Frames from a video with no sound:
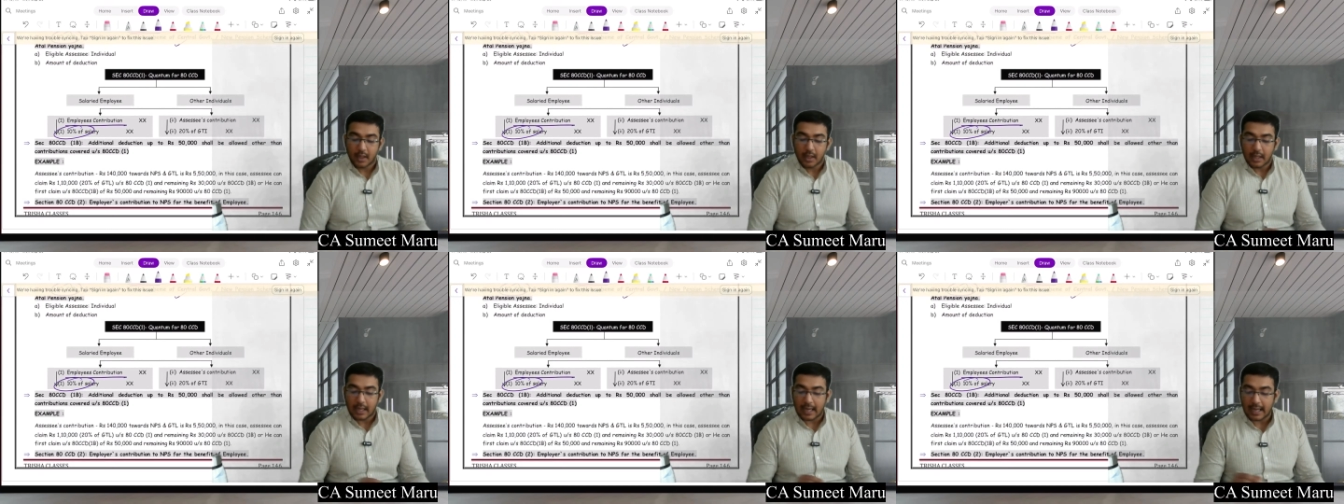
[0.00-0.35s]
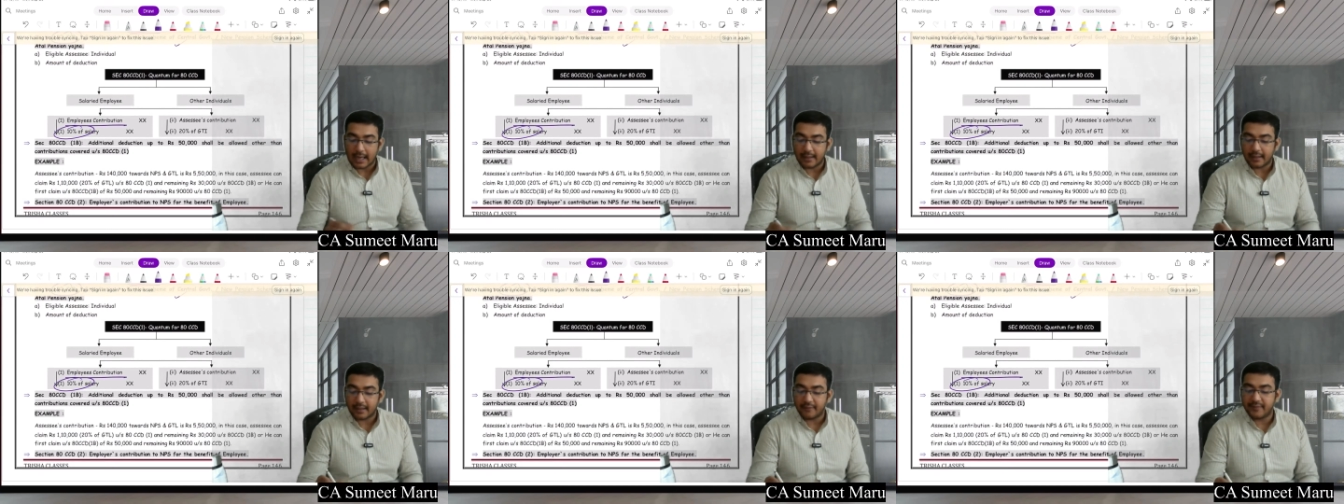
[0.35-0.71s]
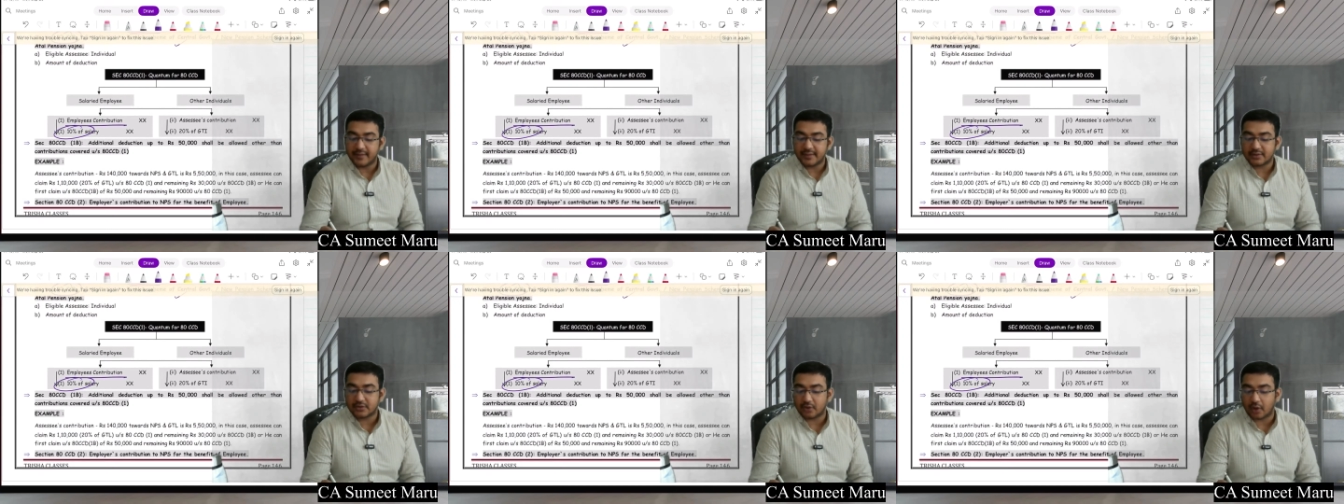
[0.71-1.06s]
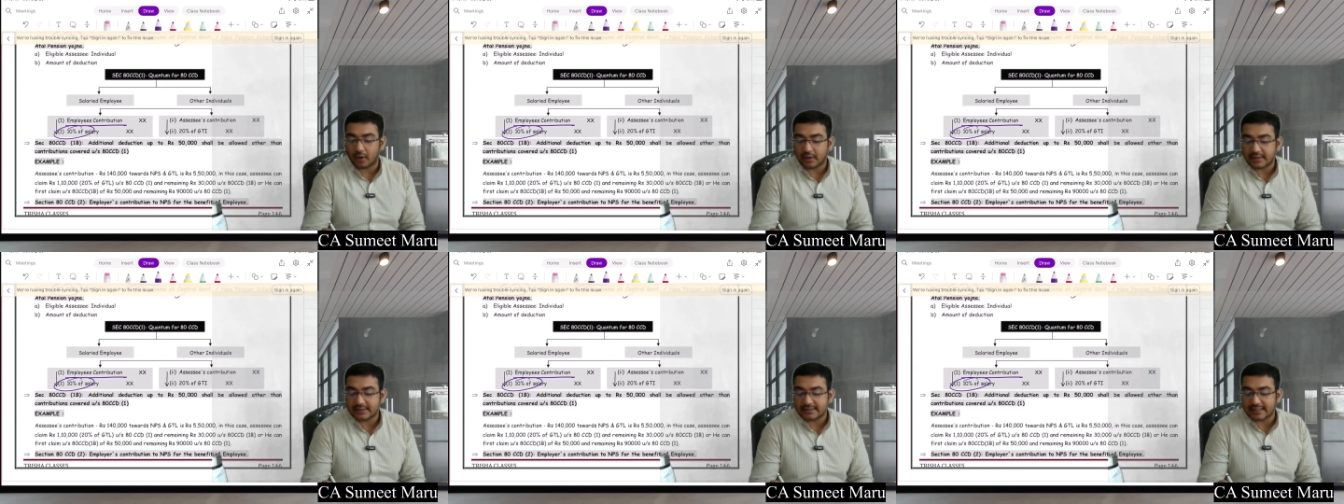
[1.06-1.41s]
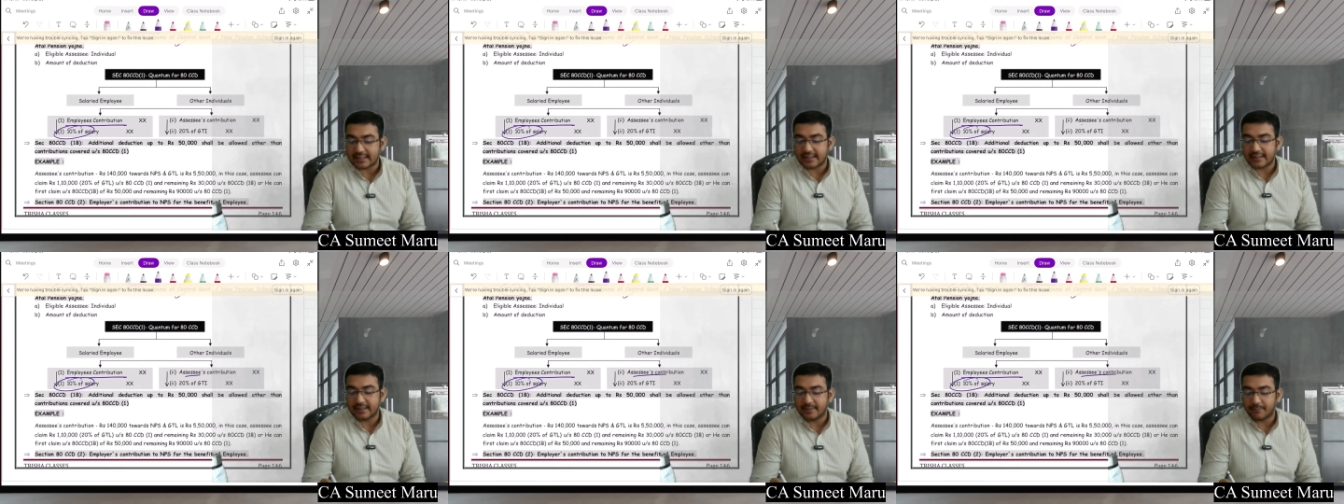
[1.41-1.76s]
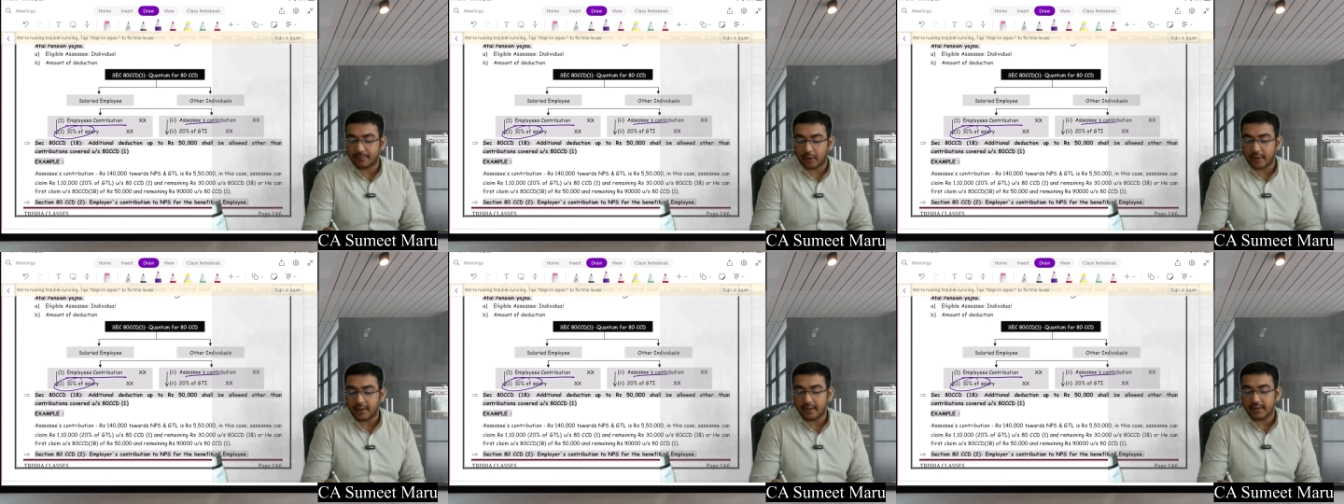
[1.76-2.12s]
and if he is not a salary
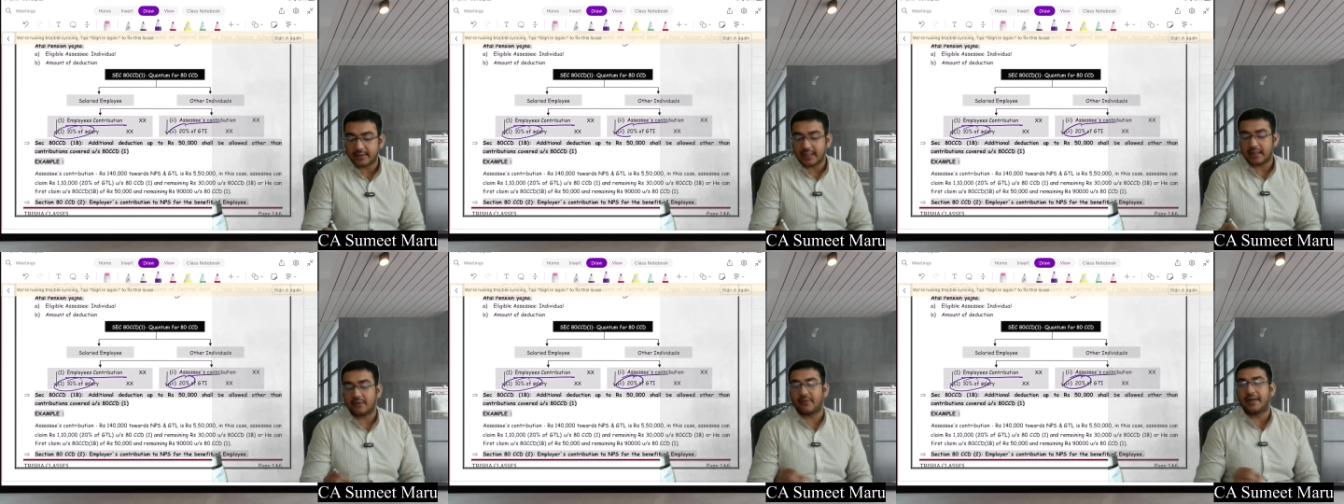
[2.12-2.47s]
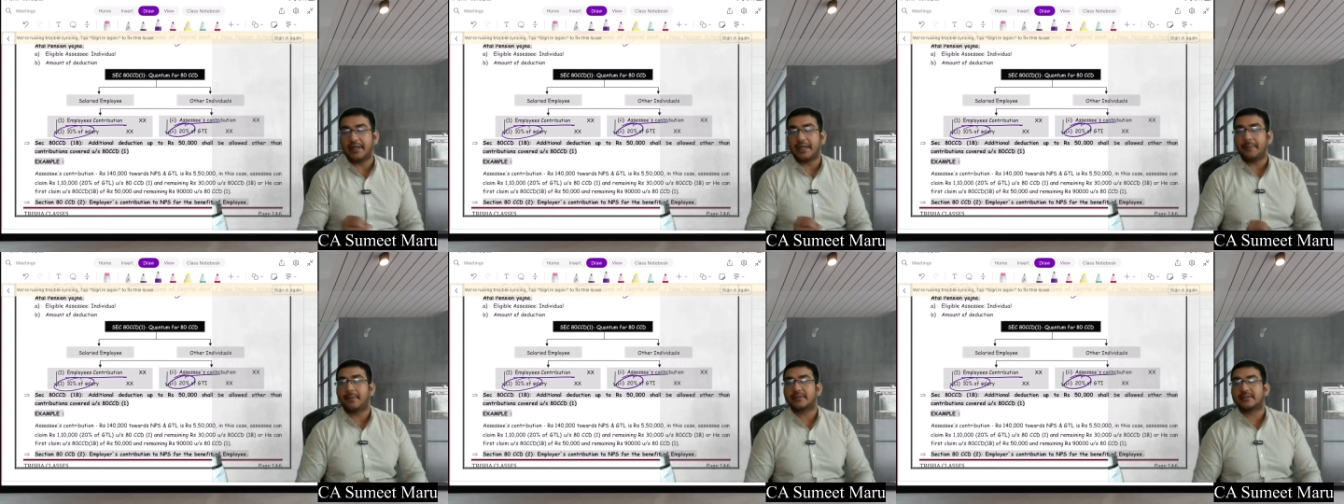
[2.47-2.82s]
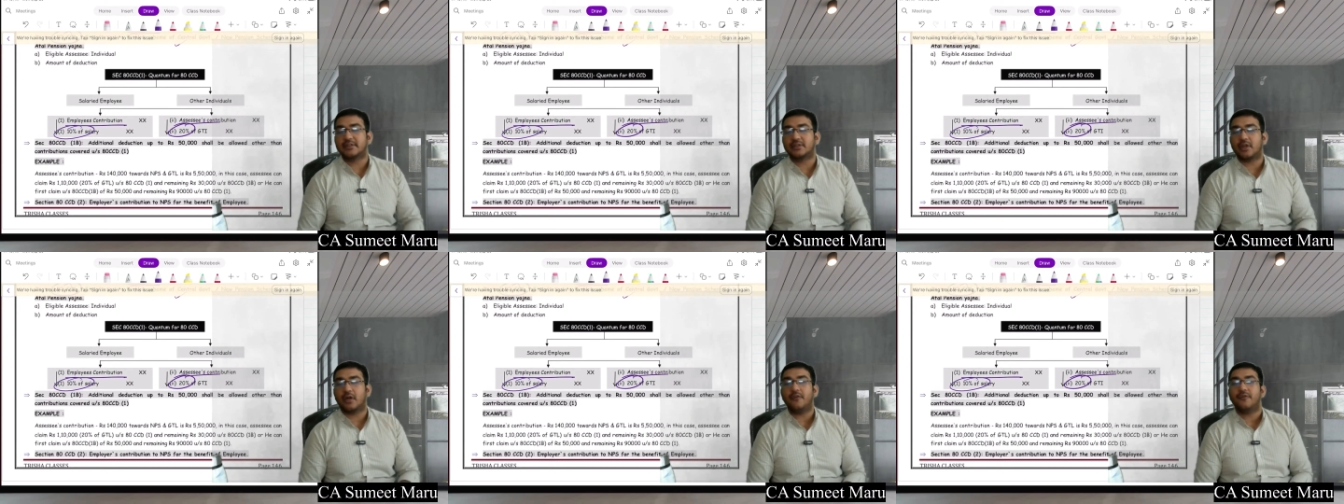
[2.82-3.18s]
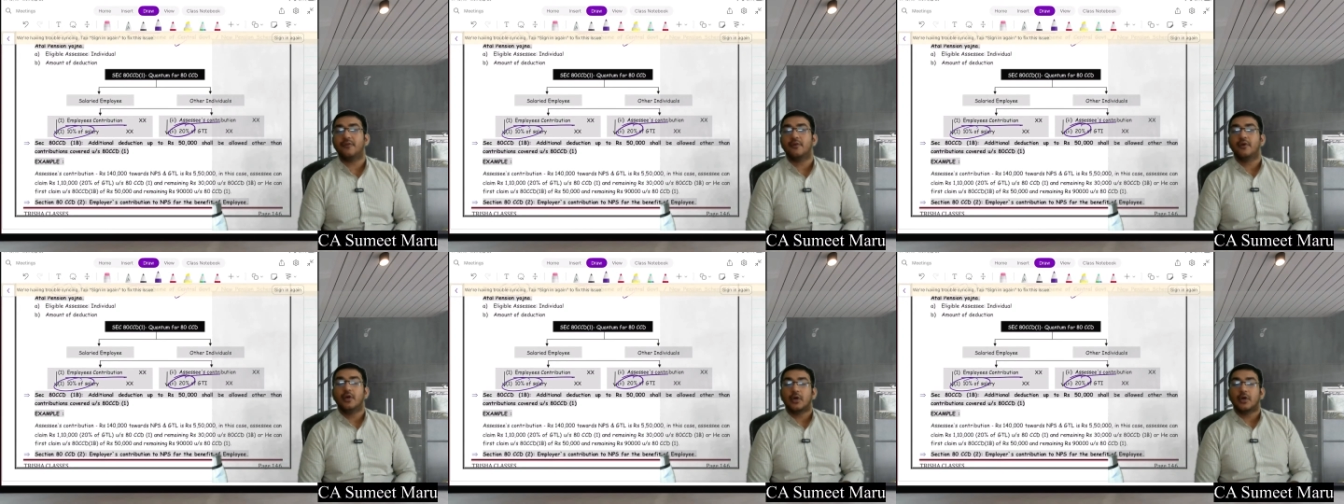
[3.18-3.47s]
employee, that 20% of